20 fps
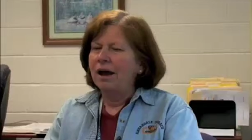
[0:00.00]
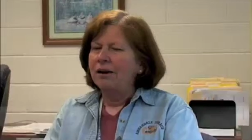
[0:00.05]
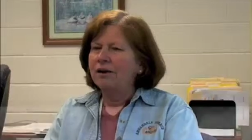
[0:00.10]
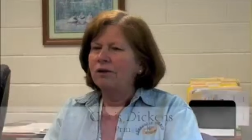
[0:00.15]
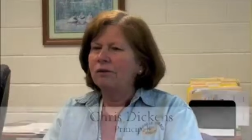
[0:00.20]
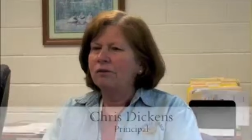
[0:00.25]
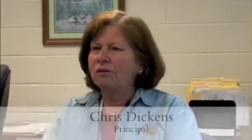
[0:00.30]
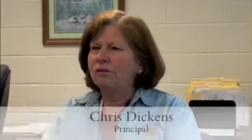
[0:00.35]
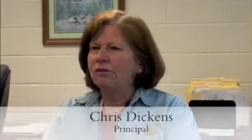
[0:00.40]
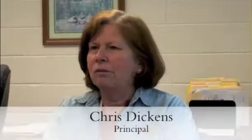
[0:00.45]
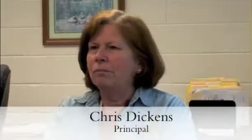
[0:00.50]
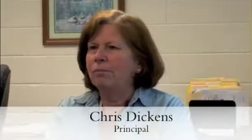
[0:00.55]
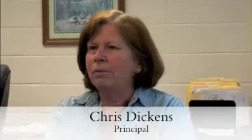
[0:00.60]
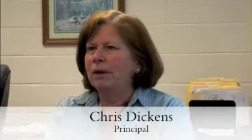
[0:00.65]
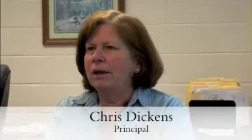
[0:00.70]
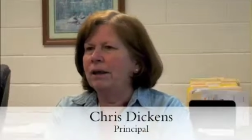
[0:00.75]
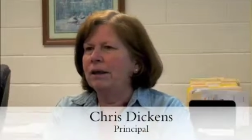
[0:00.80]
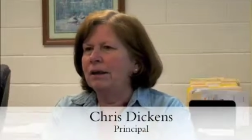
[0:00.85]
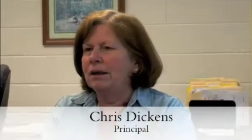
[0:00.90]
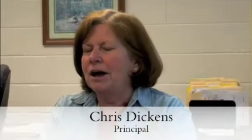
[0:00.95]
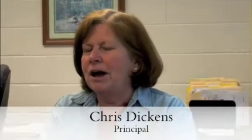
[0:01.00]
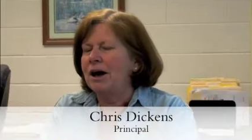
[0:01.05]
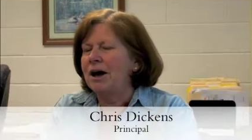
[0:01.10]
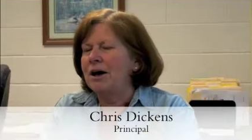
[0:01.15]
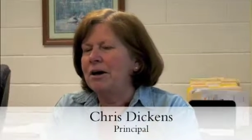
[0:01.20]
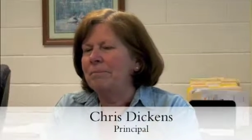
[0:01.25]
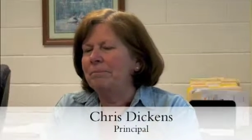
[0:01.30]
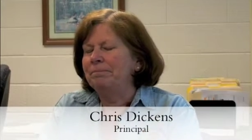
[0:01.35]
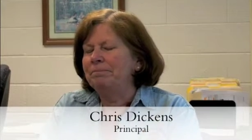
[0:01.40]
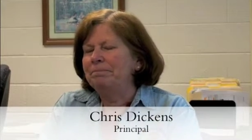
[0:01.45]
I noticed a big,
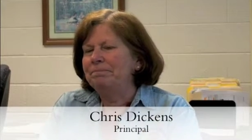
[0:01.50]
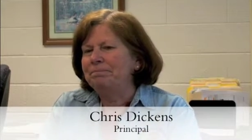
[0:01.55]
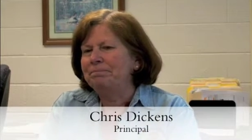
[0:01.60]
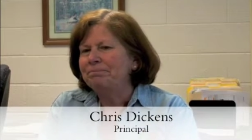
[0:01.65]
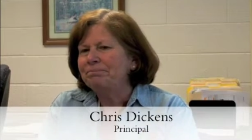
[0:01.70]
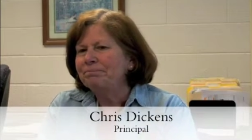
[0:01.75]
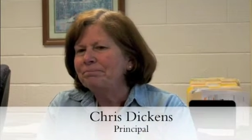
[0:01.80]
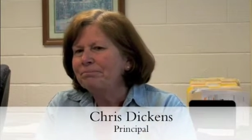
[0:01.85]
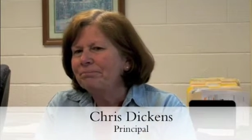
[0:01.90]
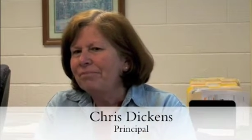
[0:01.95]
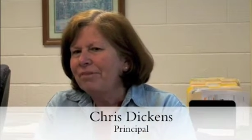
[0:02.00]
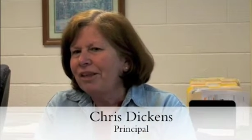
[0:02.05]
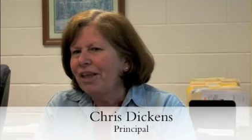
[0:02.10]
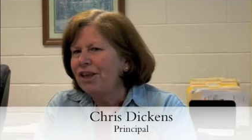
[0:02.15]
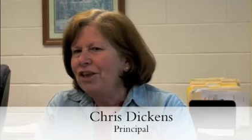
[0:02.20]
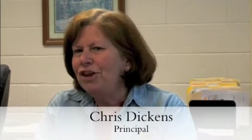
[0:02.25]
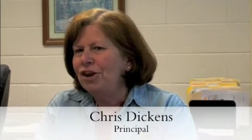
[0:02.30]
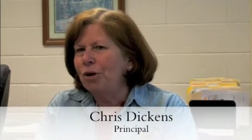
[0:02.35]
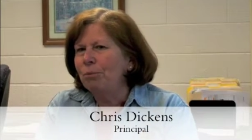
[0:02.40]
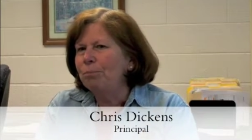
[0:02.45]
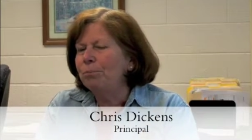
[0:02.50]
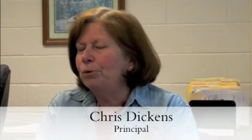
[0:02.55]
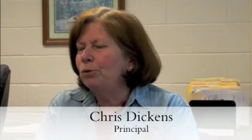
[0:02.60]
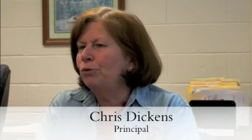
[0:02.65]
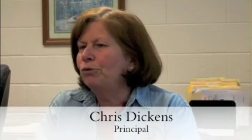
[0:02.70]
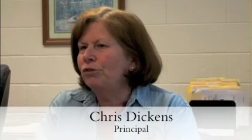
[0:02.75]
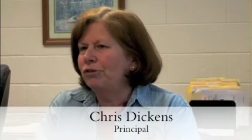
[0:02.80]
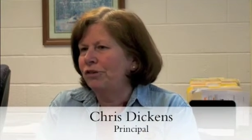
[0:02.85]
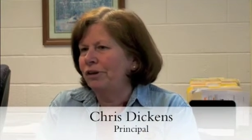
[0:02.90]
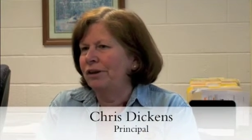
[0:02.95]
um, you know,
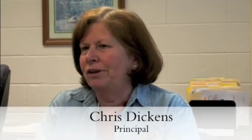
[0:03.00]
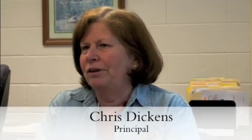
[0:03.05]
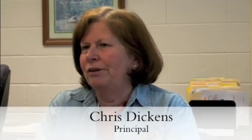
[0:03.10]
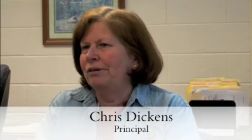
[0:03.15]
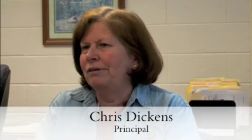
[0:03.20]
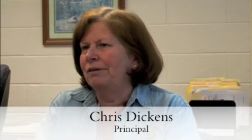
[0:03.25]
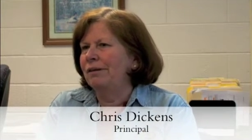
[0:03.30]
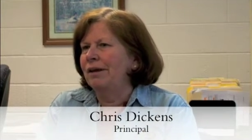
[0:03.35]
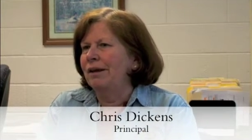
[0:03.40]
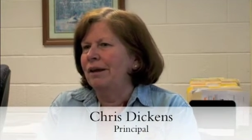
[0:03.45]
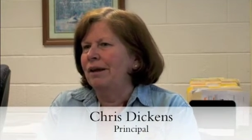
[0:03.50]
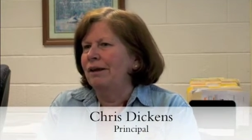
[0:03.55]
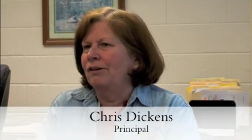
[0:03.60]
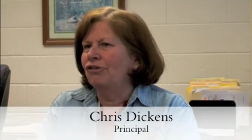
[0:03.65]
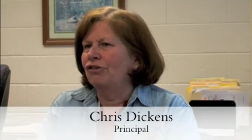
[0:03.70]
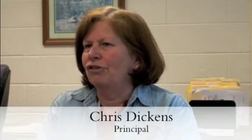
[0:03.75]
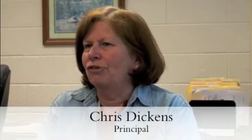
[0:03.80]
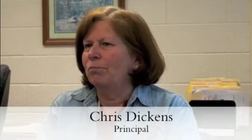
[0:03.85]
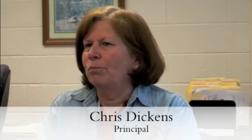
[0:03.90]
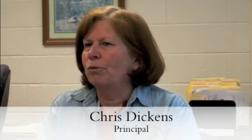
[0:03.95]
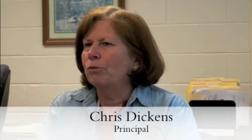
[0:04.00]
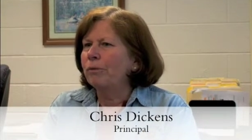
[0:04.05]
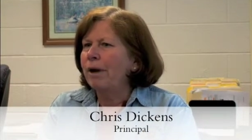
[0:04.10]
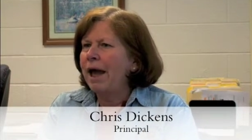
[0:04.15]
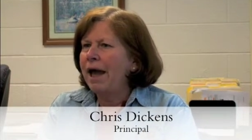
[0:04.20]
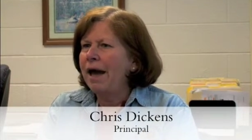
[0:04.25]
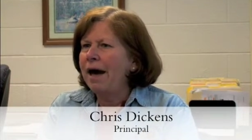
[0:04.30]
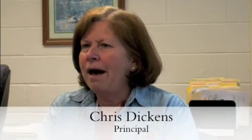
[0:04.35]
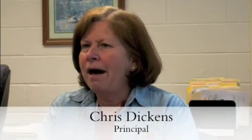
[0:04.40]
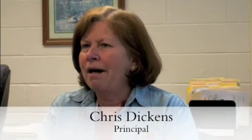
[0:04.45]
boost in just
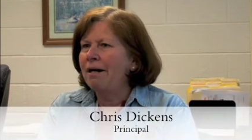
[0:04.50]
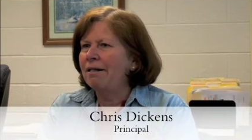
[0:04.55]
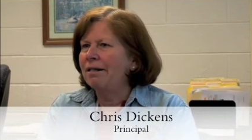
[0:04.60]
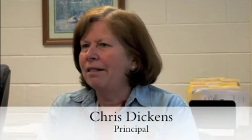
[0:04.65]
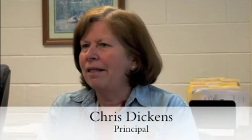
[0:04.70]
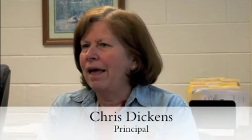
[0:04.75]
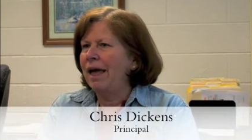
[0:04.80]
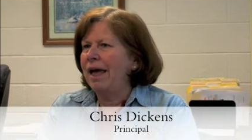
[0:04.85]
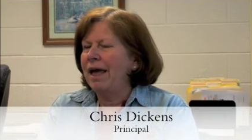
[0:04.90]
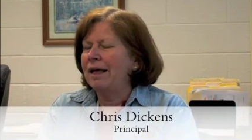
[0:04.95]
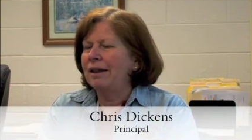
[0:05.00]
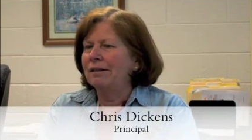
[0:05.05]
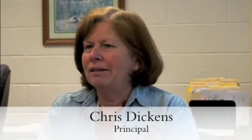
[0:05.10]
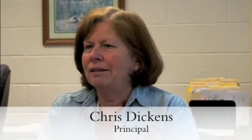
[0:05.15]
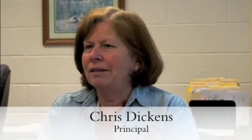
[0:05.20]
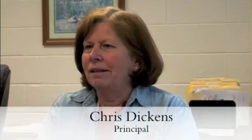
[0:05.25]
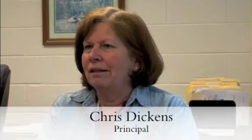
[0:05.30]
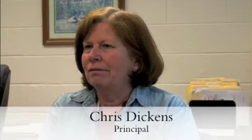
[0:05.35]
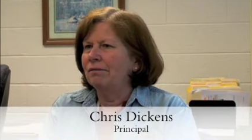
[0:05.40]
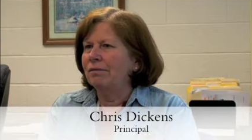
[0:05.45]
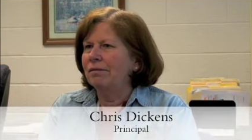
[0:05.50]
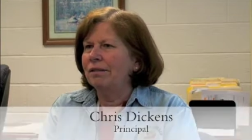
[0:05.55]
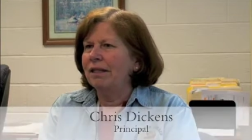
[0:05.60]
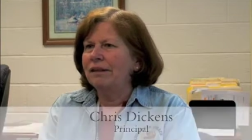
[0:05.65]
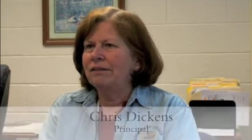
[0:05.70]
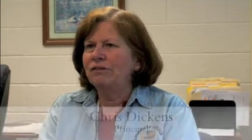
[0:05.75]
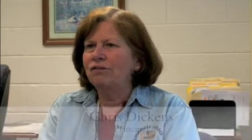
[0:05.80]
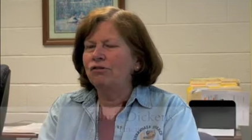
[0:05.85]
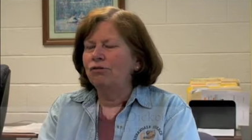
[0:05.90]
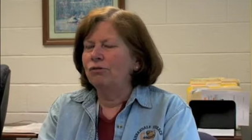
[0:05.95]
morale and
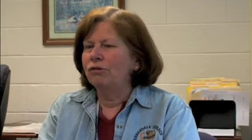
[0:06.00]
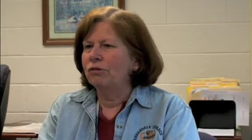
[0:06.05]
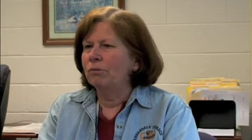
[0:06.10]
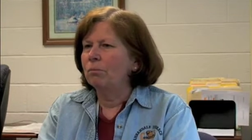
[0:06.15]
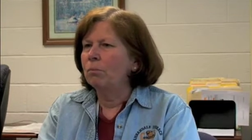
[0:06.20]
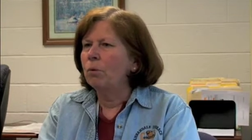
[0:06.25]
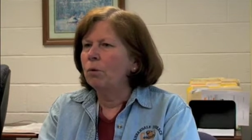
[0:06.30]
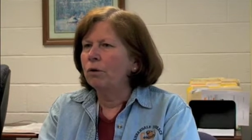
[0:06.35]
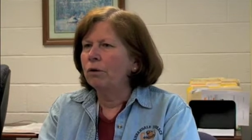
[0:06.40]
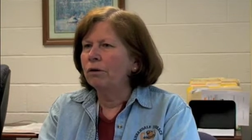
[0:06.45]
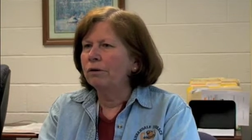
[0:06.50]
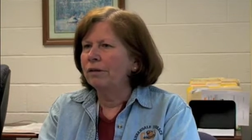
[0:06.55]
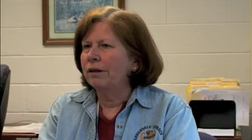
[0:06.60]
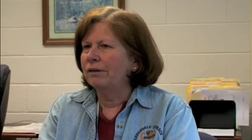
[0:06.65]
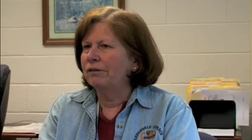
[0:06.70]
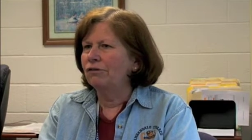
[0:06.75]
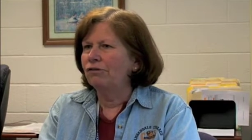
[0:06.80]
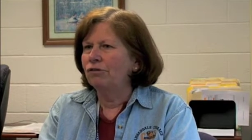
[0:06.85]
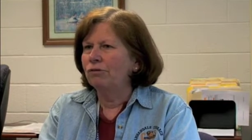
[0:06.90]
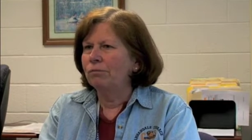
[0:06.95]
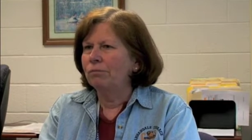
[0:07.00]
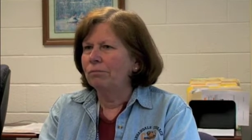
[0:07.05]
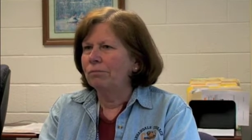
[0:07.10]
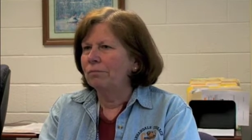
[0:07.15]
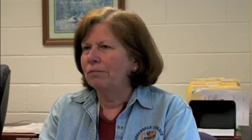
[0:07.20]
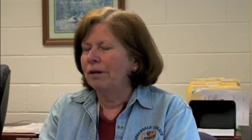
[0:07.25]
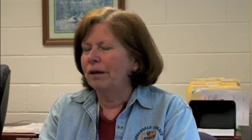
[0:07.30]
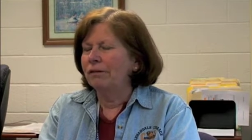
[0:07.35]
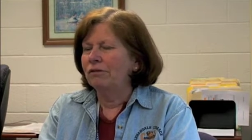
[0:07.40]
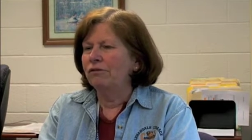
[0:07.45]
let's do some more, let's do,
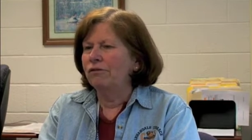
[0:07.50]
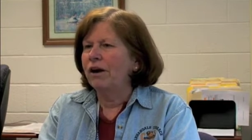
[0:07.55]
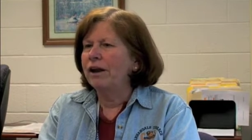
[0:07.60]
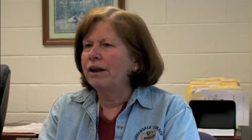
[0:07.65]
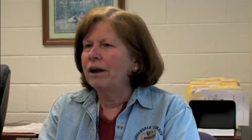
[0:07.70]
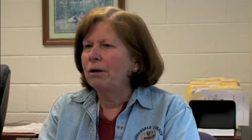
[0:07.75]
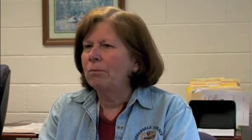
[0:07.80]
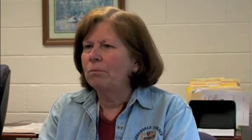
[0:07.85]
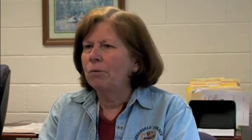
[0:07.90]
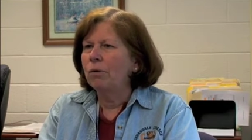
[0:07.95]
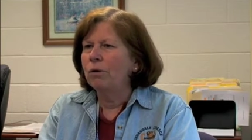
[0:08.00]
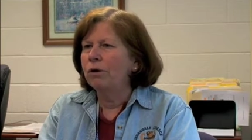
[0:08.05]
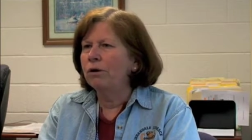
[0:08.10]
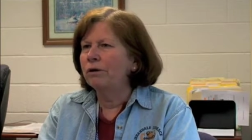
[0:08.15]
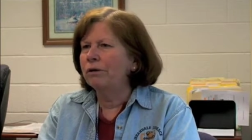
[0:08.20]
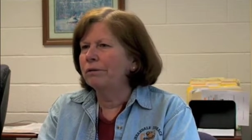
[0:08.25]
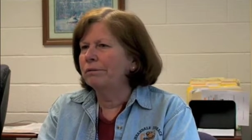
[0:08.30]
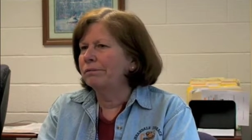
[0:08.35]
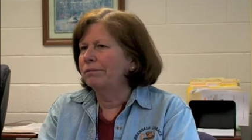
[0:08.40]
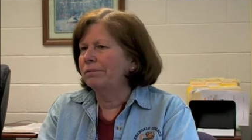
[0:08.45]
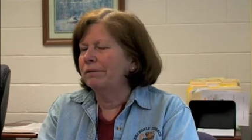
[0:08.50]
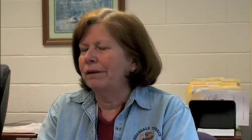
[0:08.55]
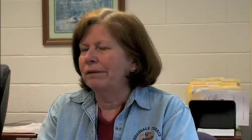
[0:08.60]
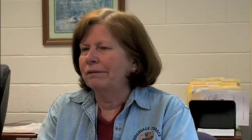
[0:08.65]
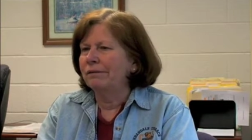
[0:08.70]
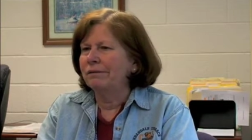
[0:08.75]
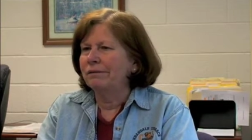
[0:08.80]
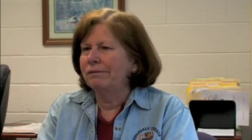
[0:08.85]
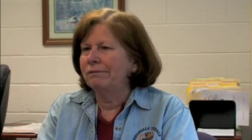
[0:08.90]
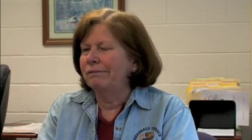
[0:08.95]
let's find out more,
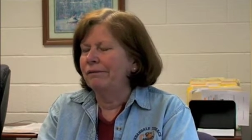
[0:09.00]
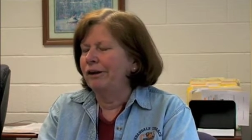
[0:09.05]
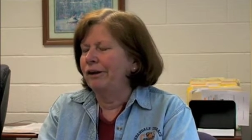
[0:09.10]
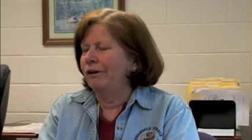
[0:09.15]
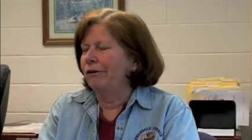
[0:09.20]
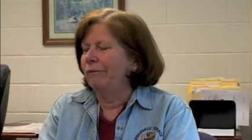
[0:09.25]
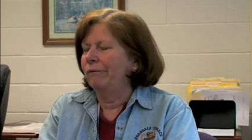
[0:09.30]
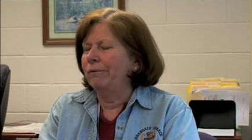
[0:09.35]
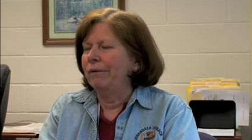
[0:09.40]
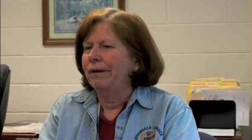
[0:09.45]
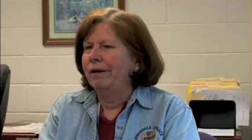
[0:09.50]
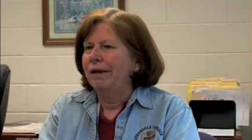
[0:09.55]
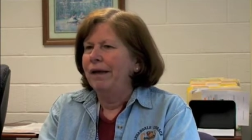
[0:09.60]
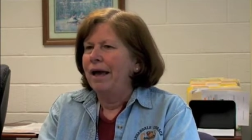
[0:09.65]
let's, you know,